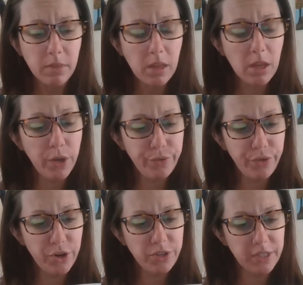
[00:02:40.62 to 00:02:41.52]

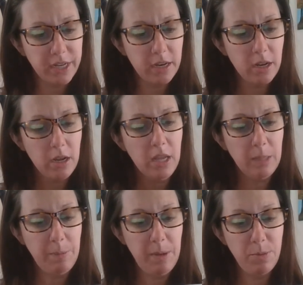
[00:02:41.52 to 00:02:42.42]
Conversely, the
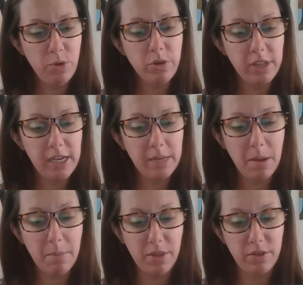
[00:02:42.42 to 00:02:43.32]
people who cleaned my
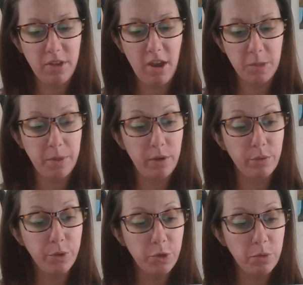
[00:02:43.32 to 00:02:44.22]
mother's hospital
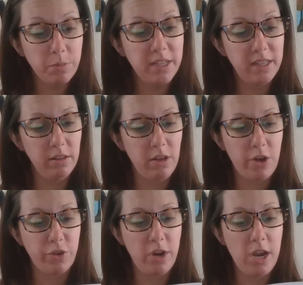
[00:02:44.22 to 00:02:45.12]
room, did the
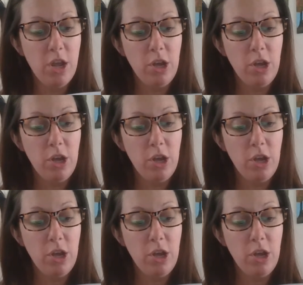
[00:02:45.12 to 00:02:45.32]
laundry,